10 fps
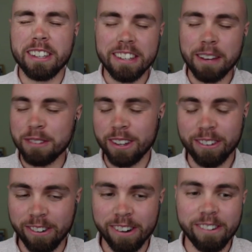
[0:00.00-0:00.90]
It's, it's
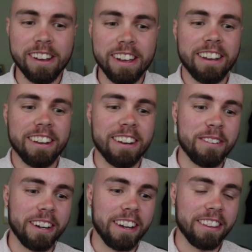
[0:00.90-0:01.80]
absolutely unreal.
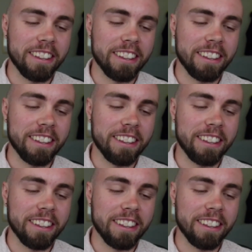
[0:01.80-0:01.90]
Um, and yeah.